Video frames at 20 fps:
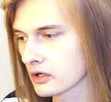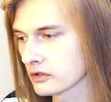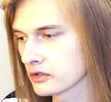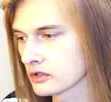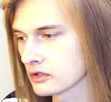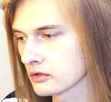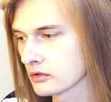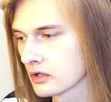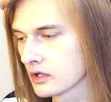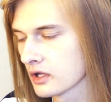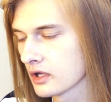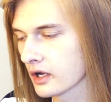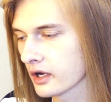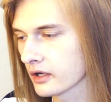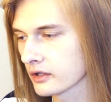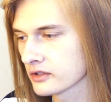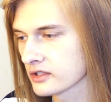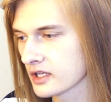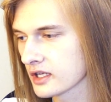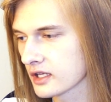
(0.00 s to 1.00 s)
I'll do.
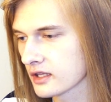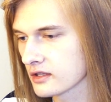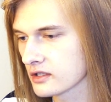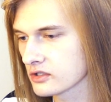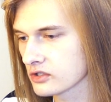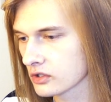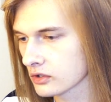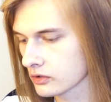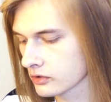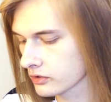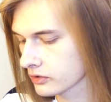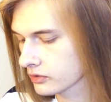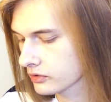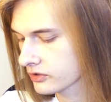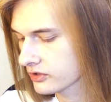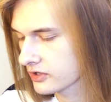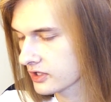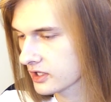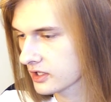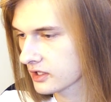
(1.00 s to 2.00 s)
I'll take this whole
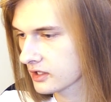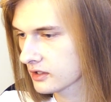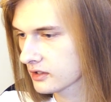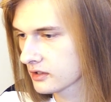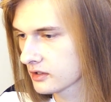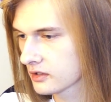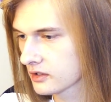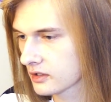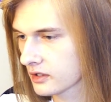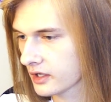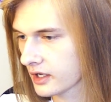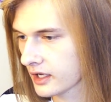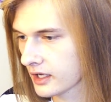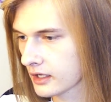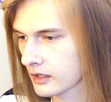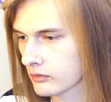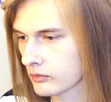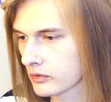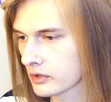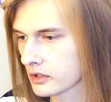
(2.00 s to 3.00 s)
thing,
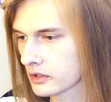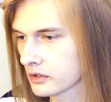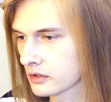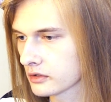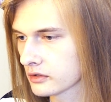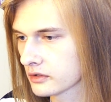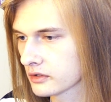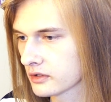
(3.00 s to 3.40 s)
I will